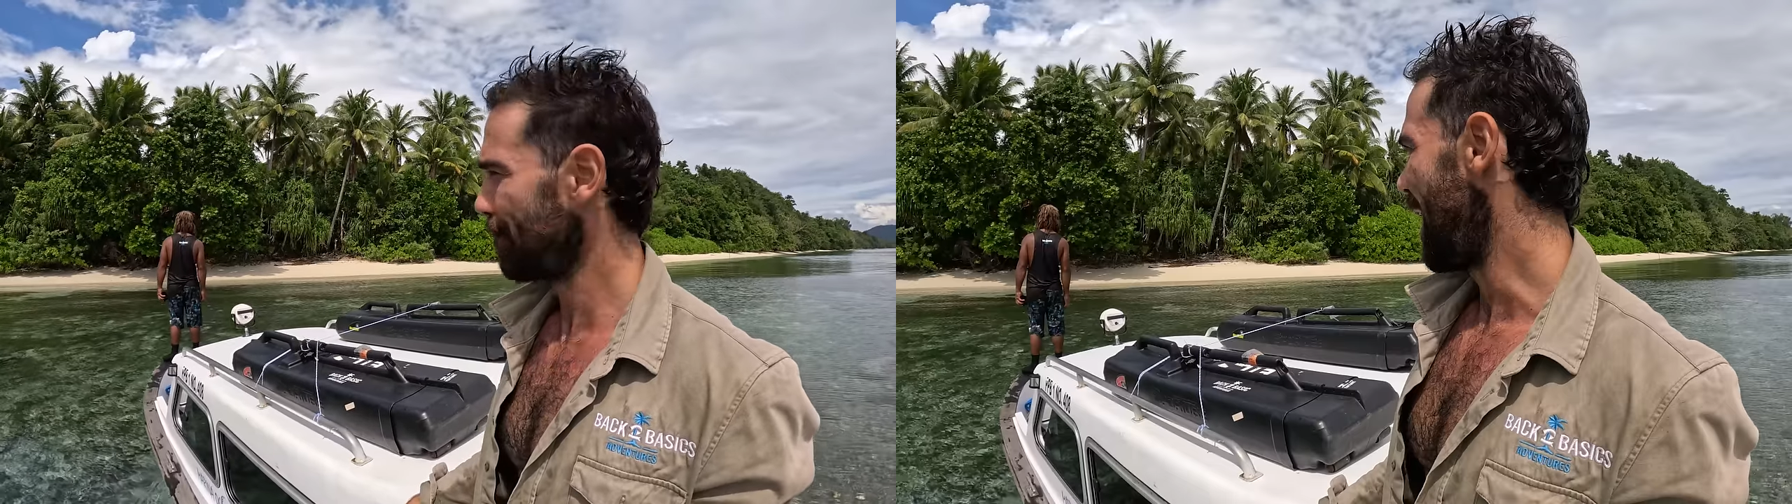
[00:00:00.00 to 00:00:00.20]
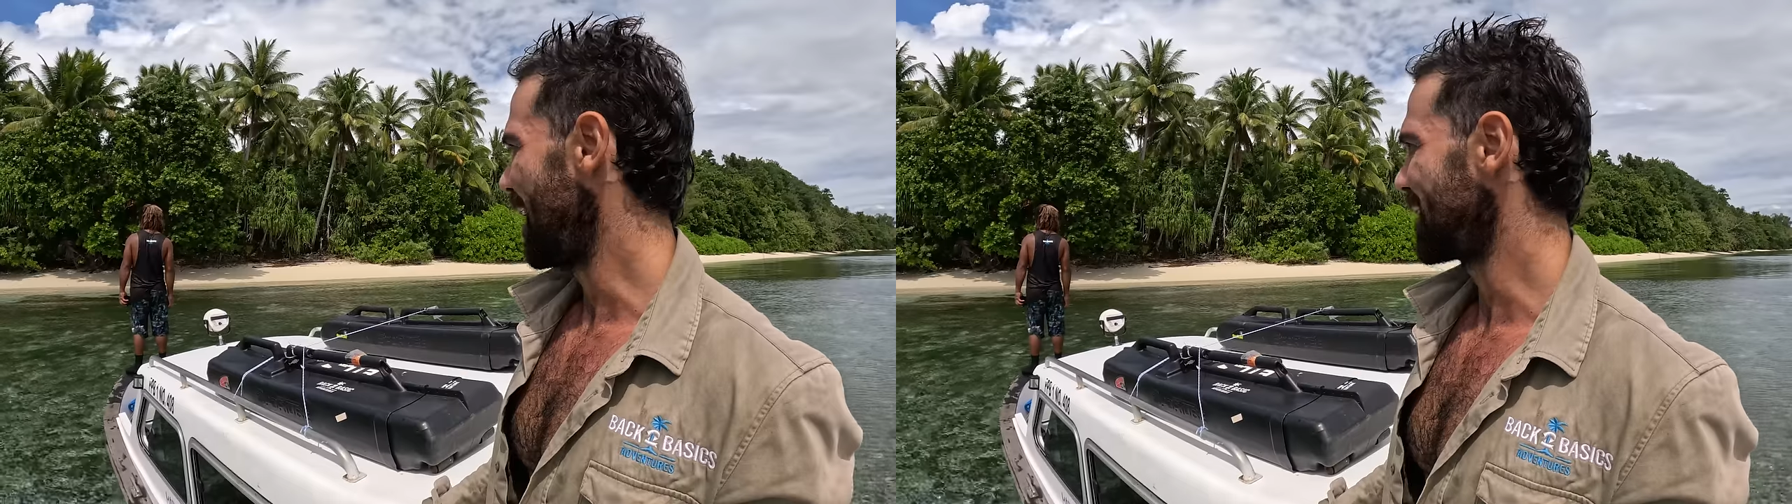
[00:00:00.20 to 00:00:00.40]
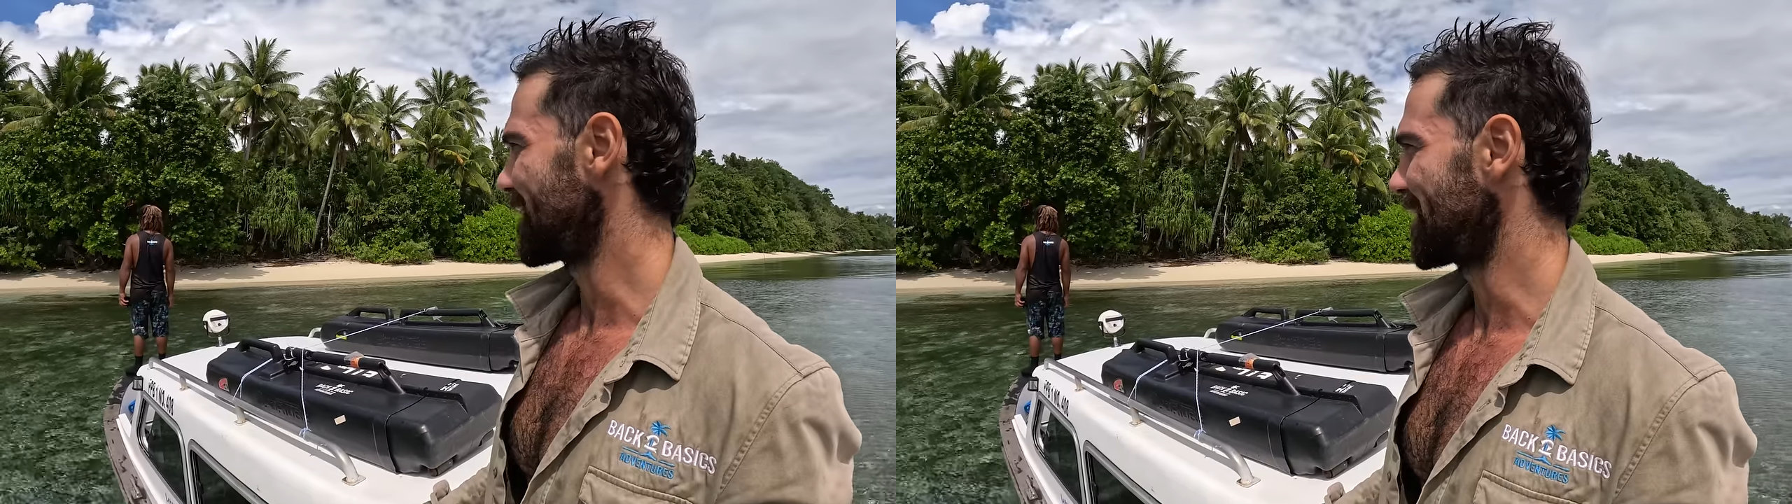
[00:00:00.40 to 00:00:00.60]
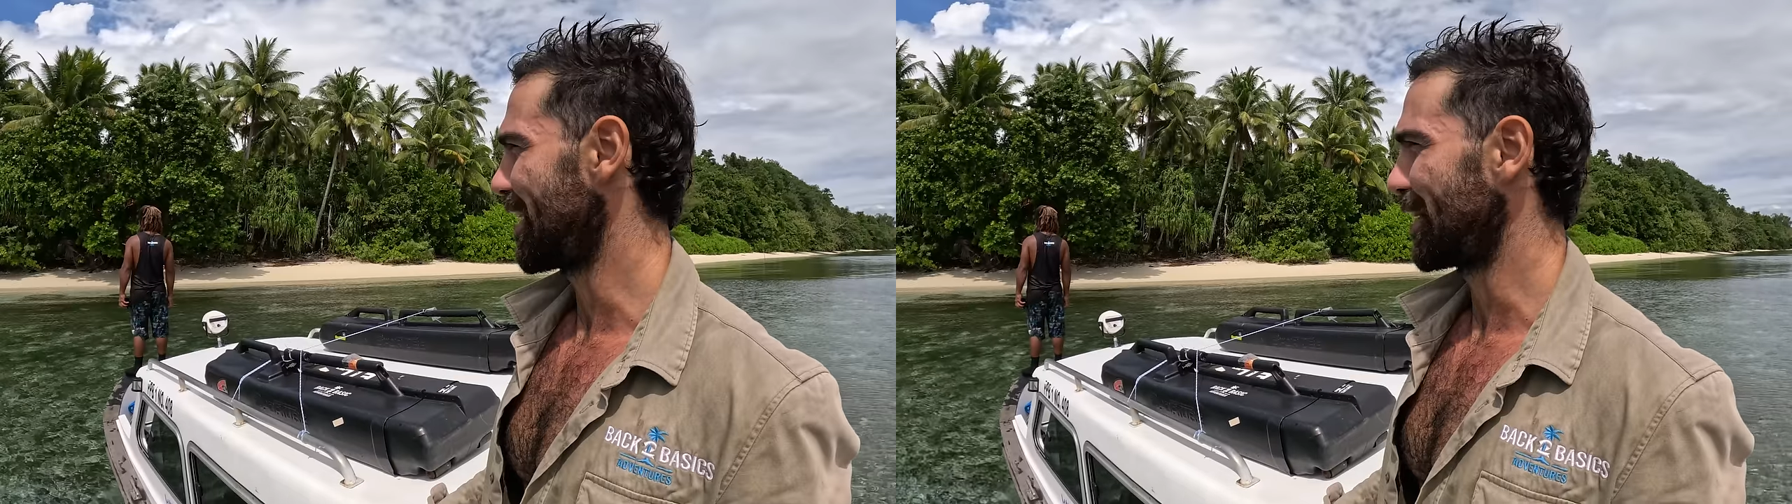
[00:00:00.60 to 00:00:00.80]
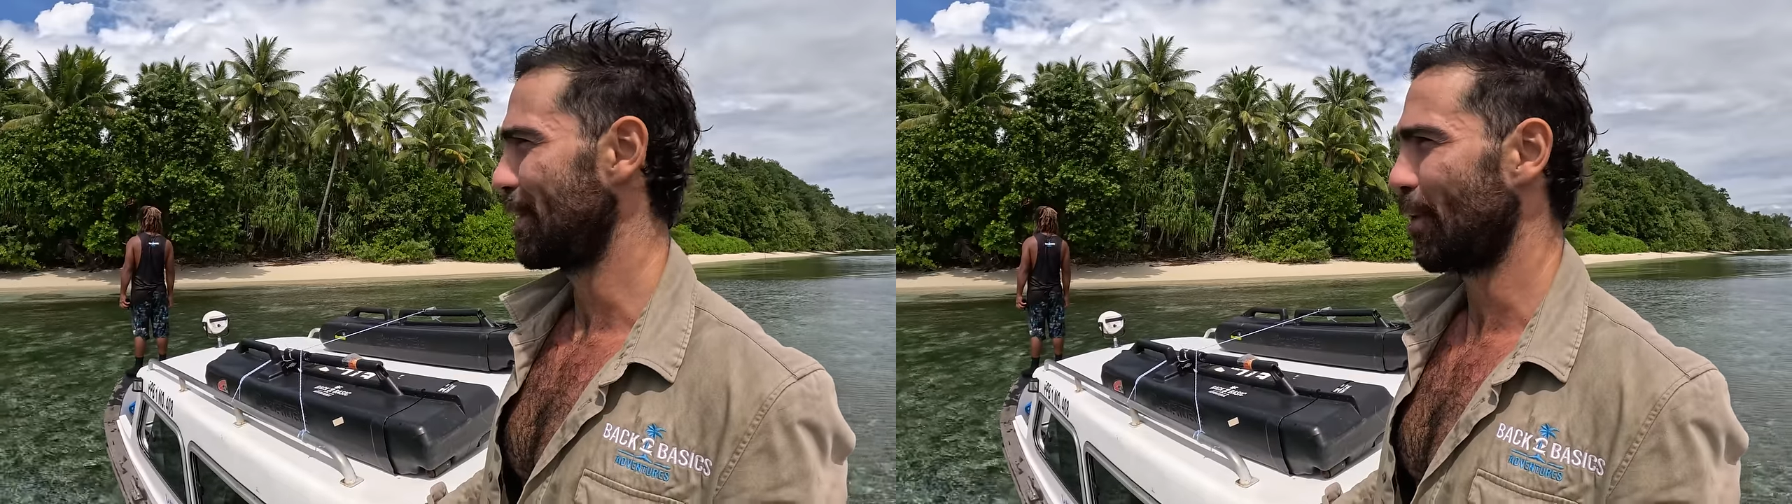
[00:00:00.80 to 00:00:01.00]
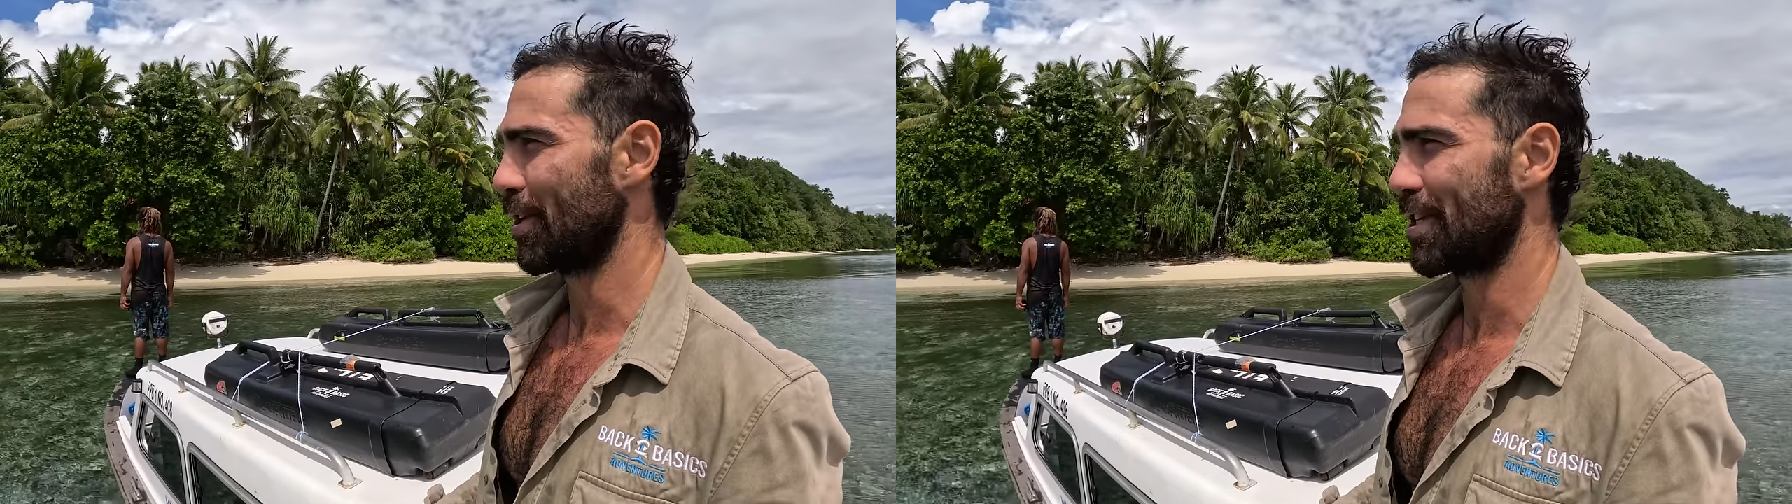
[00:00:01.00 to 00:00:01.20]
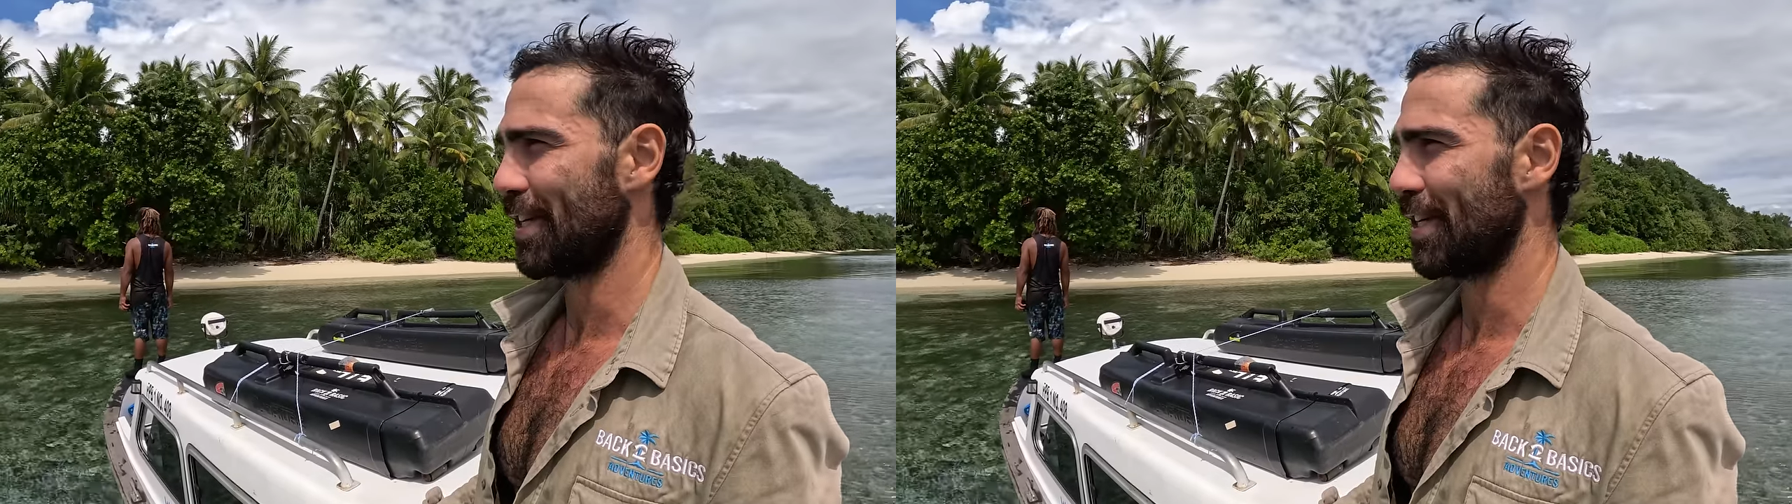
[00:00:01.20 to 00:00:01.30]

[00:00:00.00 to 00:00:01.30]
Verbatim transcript: Hans has said that he wants